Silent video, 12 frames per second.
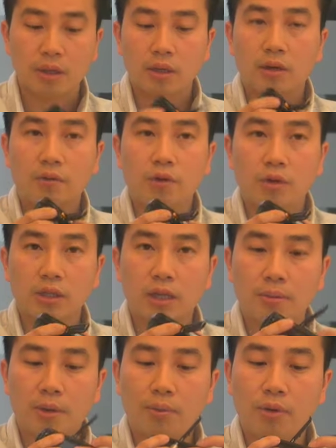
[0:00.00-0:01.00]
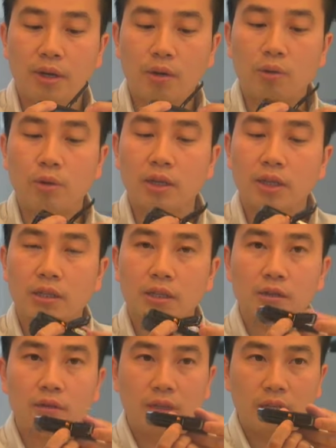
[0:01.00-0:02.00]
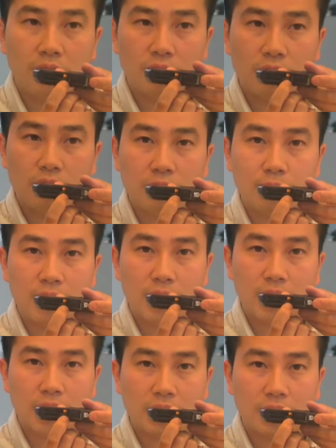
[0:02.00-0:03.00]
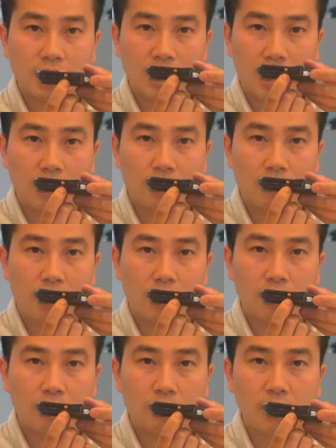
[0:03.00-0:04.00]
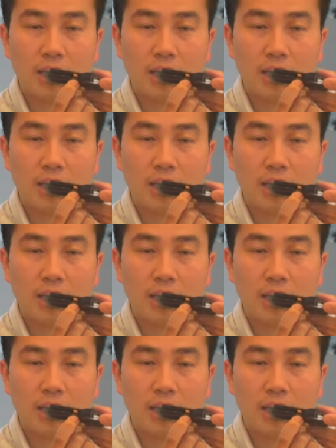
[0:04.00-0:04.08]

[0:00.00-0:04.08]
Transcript: Of course, I'm going to point out quickly to you the USB connection at the bottom.